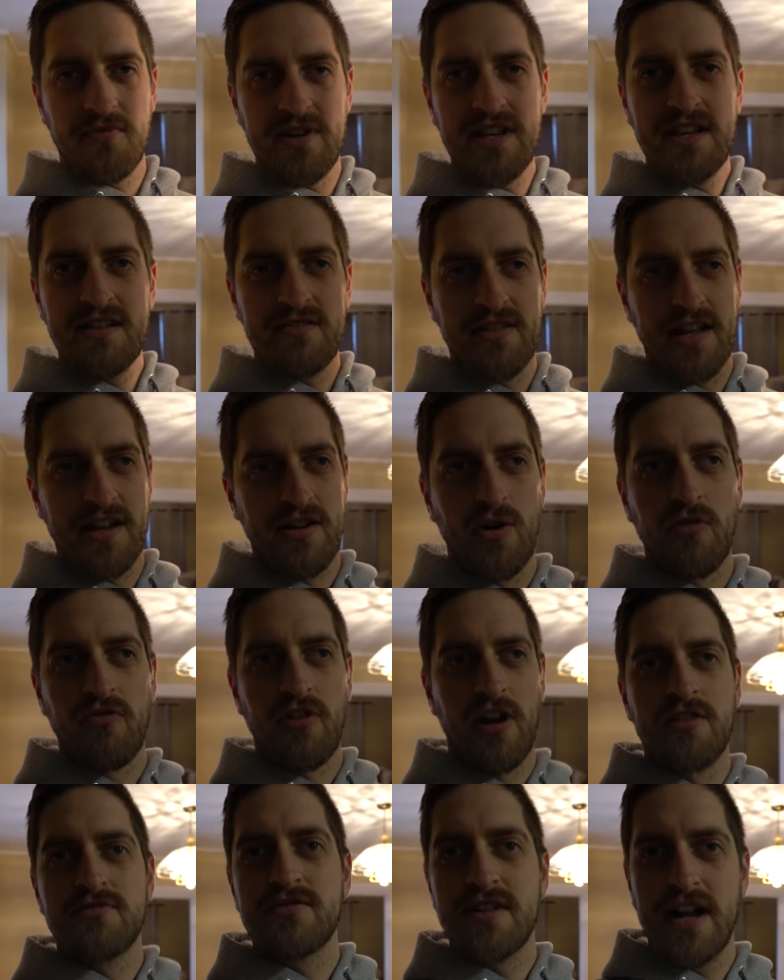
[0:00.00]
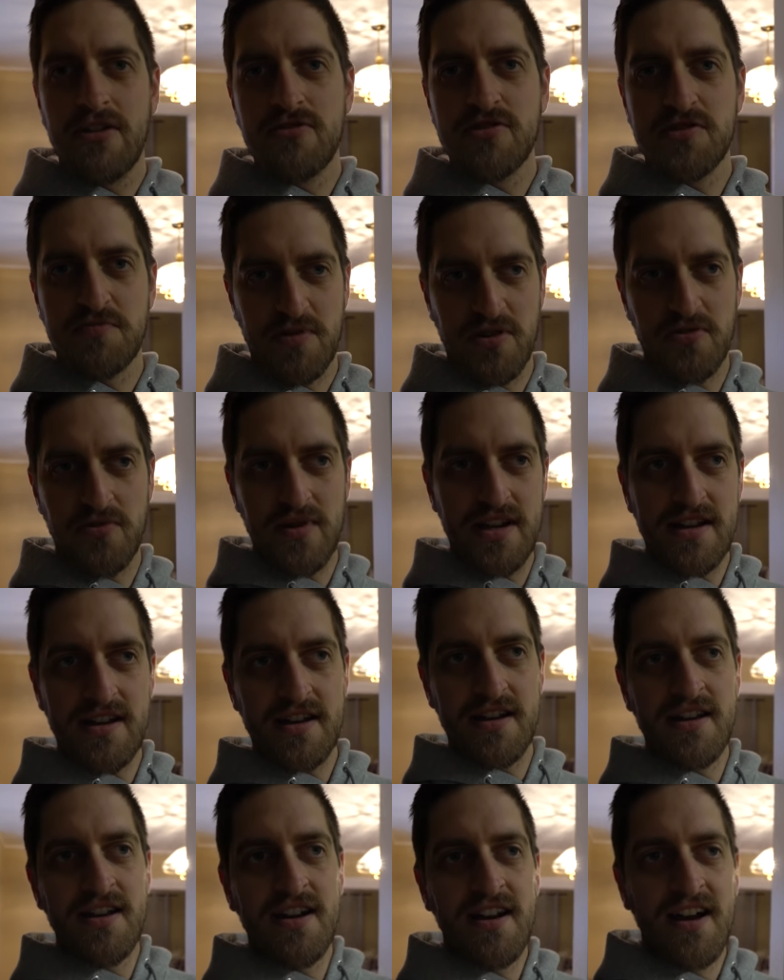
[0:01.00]
a week, like over 100 hours per
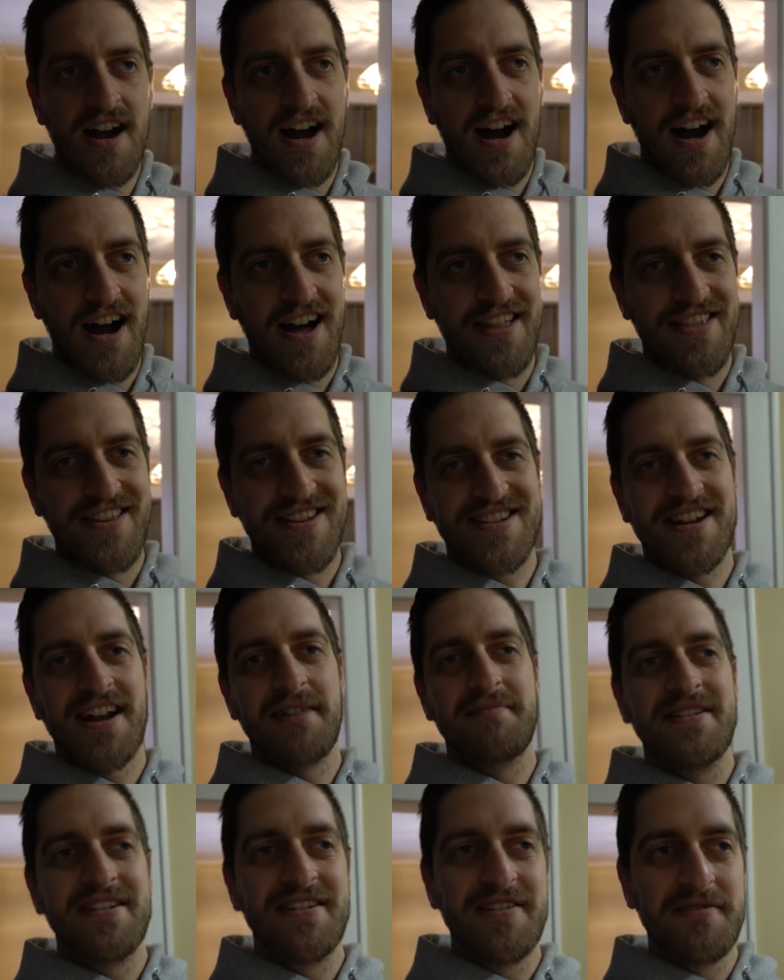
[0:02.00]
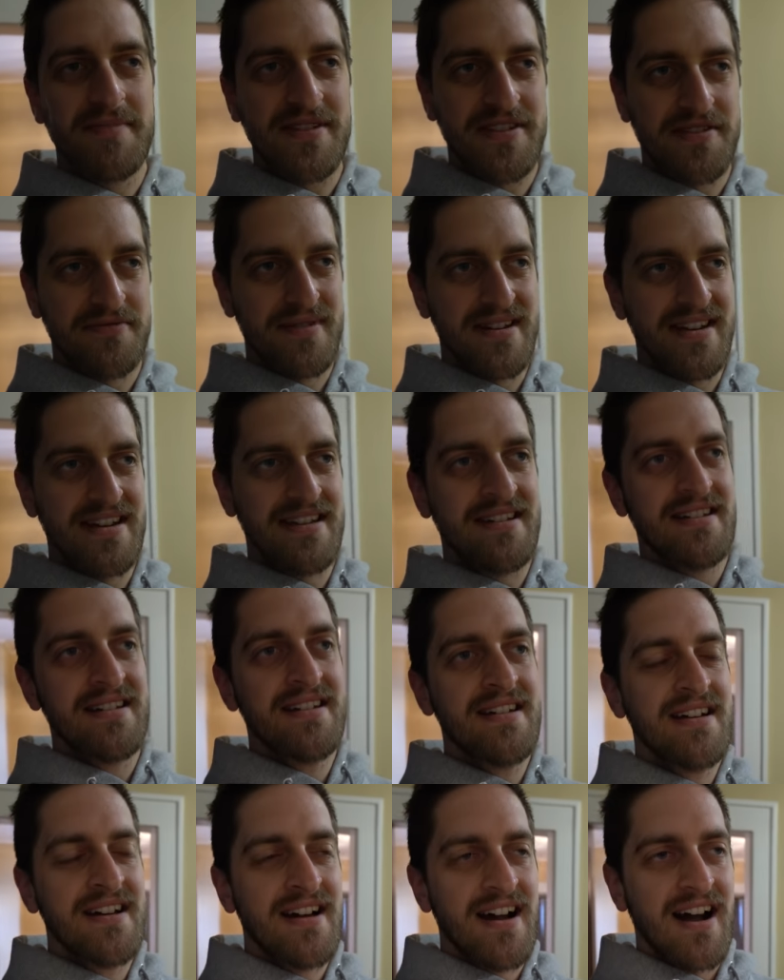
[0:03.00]
week uh, this time of year
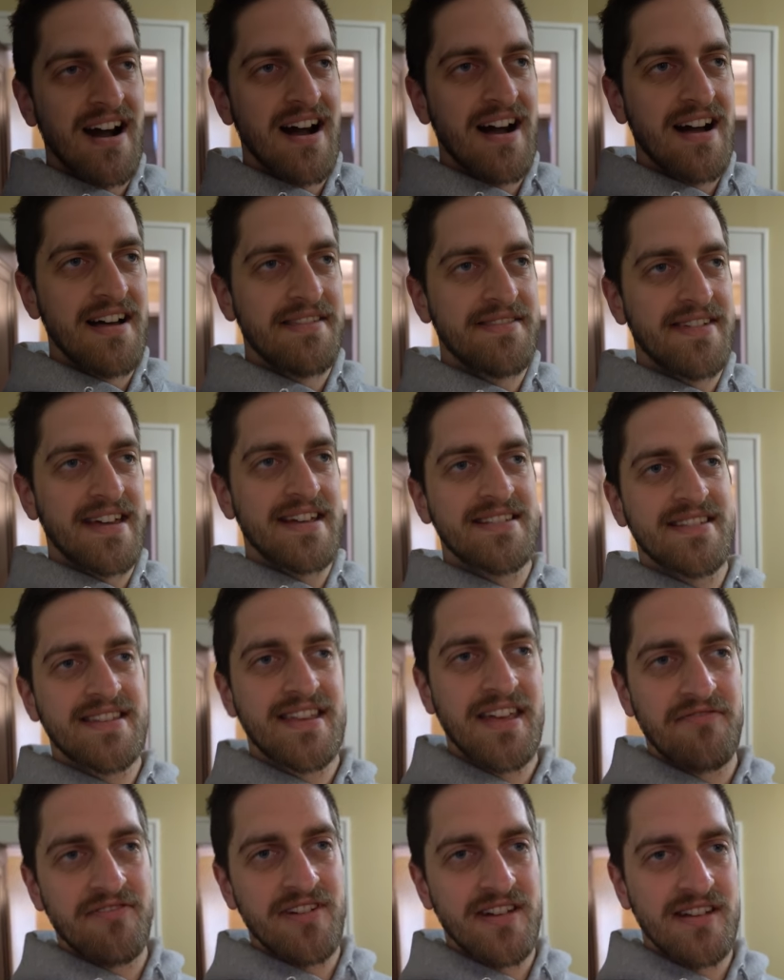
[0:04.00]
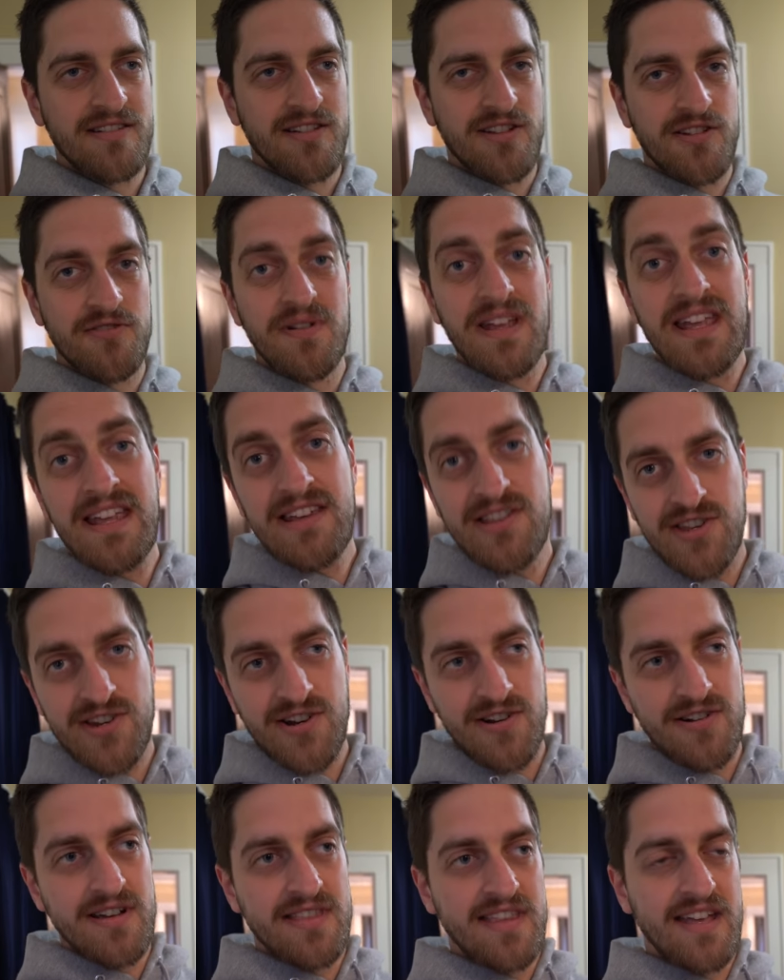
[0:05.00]
between uh, Thanksgiving to
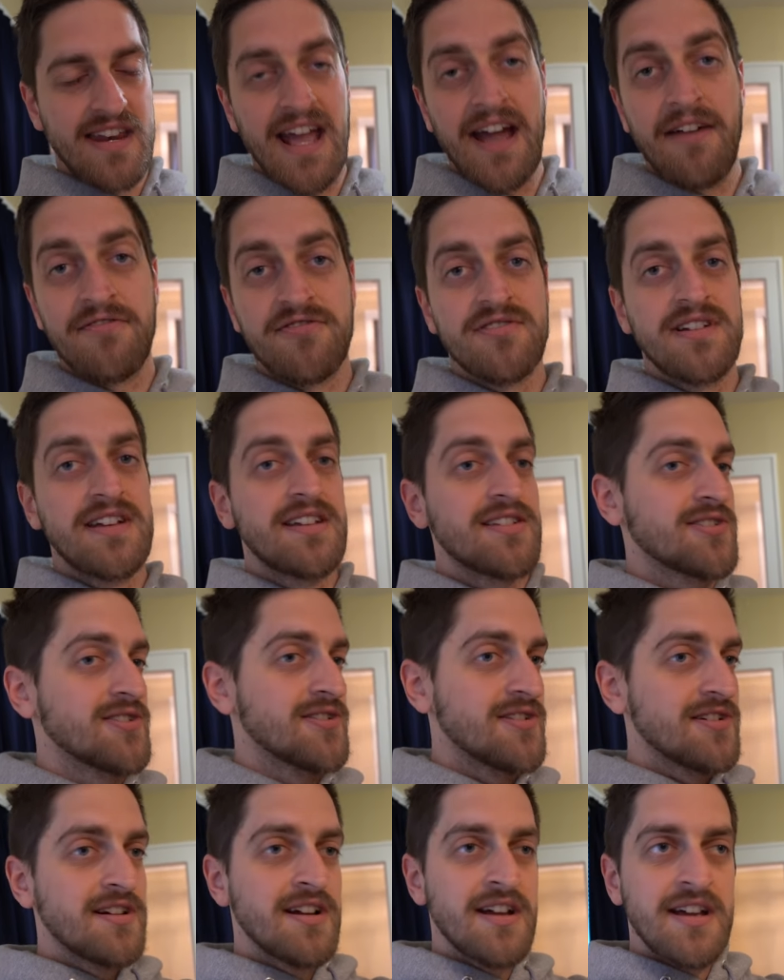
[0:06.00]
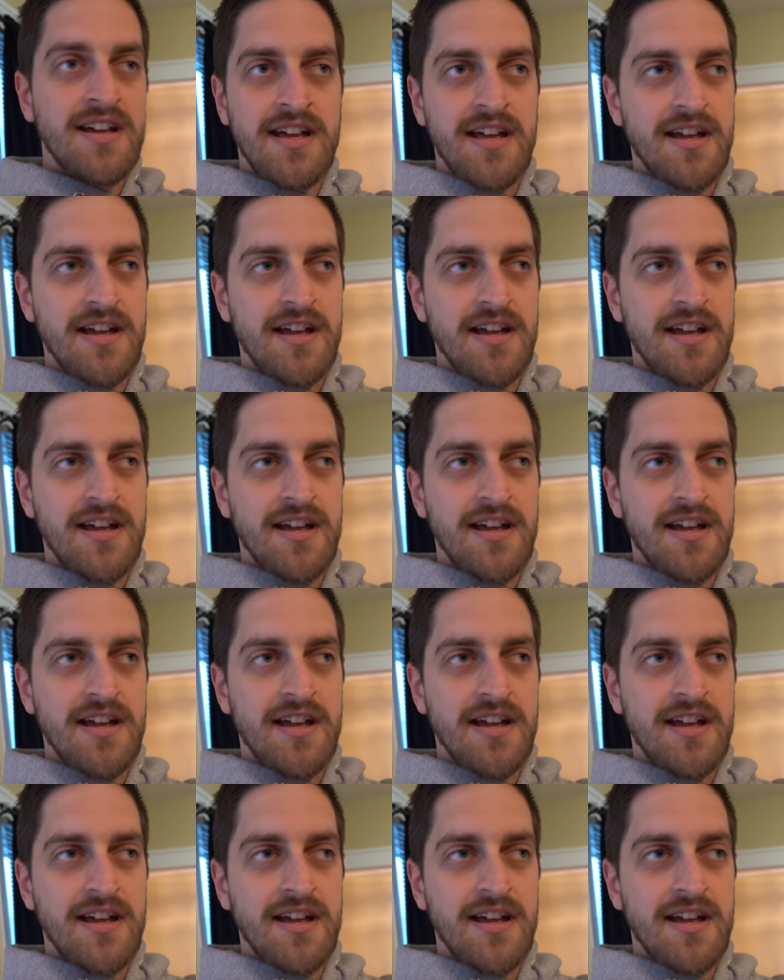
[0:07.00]
Easter, and then after Easter,